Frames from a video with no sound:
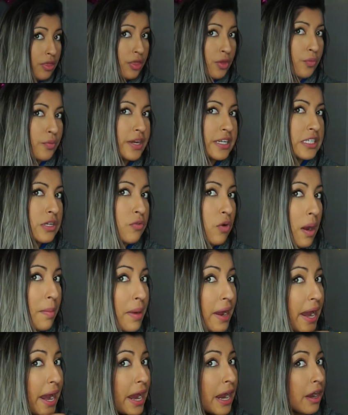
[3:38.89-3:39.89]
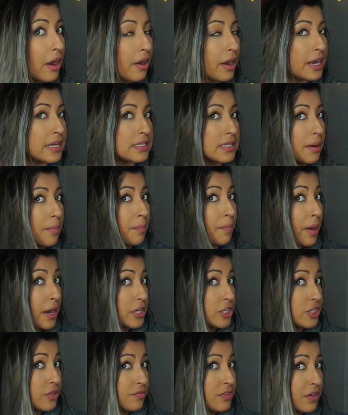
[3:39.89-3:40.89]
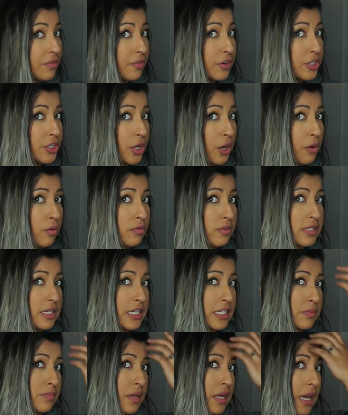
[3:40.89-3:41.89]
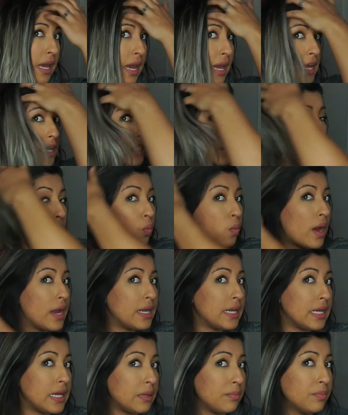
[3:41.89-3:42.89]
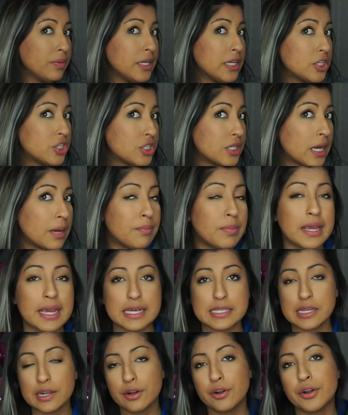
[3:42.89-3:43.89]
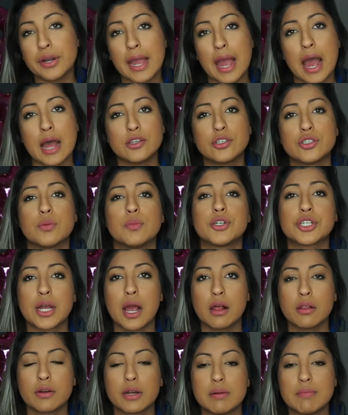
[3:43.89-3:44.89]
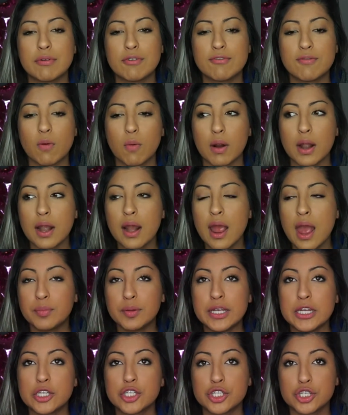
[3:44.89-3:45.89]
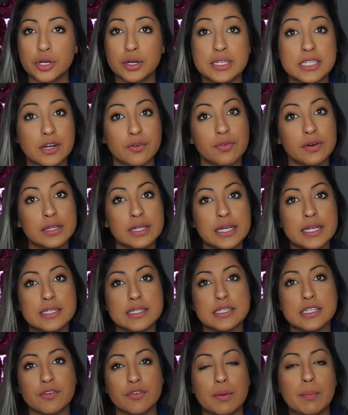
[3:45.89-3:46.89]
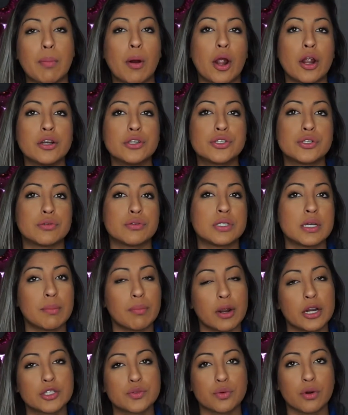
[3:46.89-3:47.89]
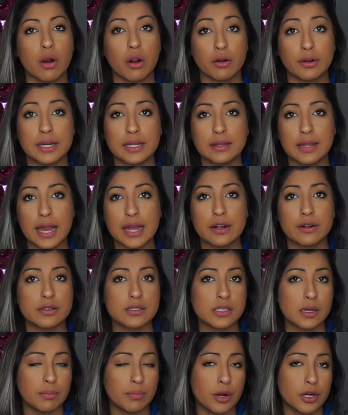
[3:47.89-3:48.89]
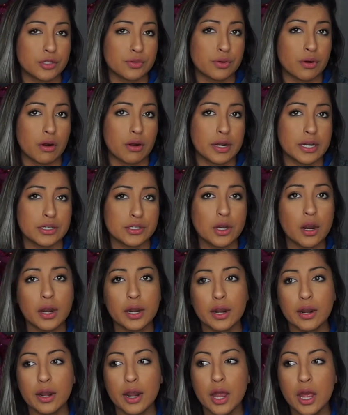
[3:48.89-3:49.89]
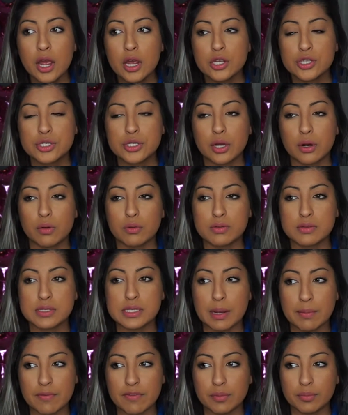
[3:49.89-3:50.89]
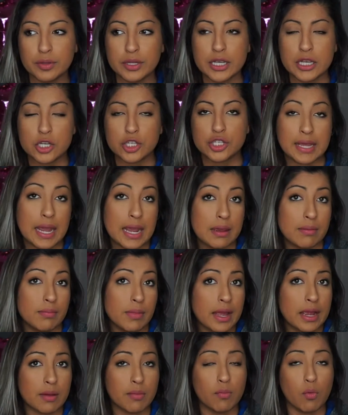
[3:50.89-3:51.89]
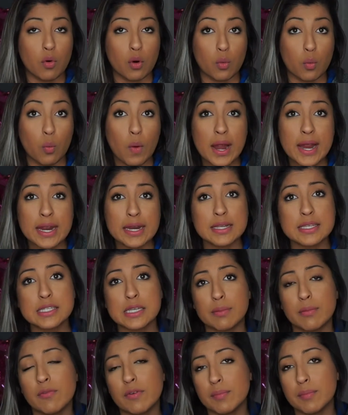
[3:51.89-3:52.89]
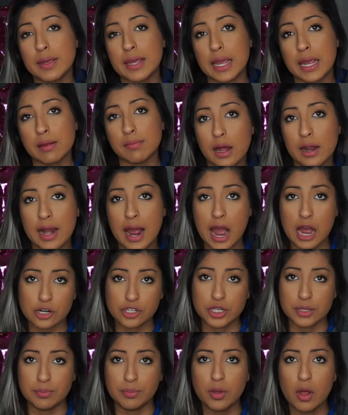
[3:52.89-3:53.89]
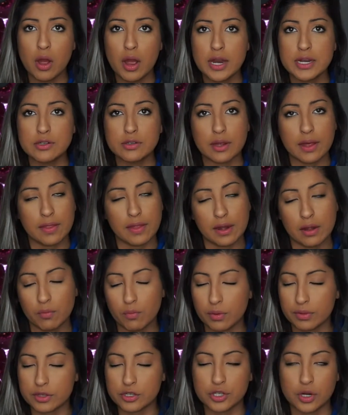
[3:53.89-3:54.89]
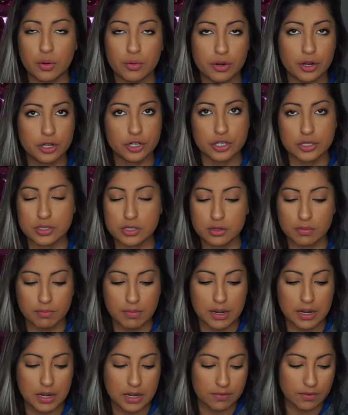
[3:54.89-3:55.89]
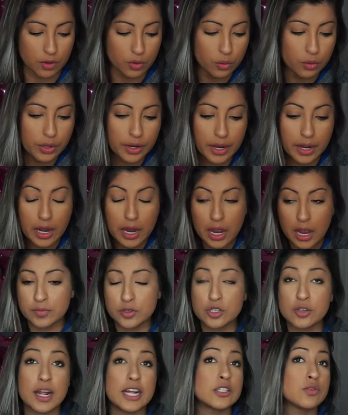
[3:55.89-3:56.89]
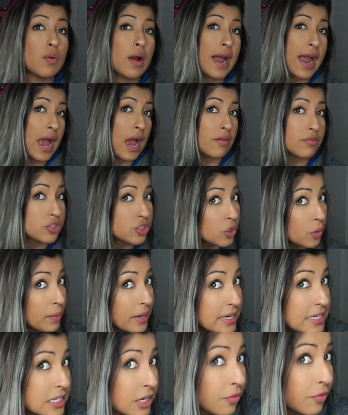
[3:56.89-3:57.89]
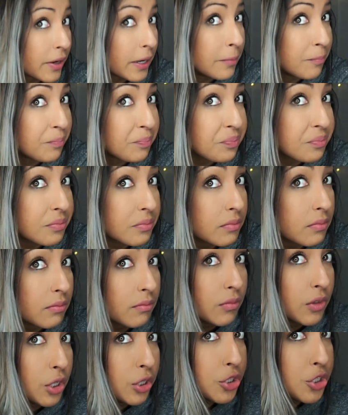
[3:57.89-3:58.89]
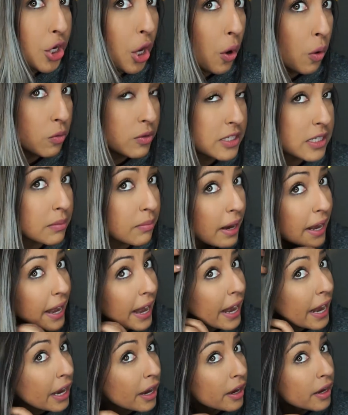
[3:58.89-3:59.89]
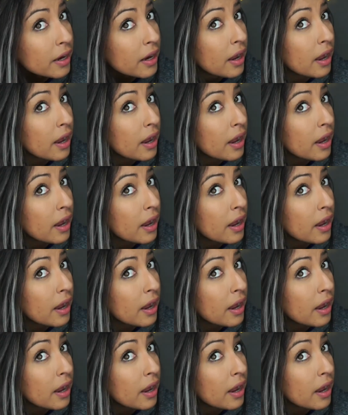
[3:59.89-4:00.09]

the reason why my hair is a bunch of different tones is because when he bleached it, because I'd already had so much color in before, bleach took differently to different parts. So some parts were already lighter and some parts were already darker. So some of the bleach came like more white and some of it became an ashy blonde. And then with the toner, it just made it even cooler. So that's why I have so many different tones in my hair.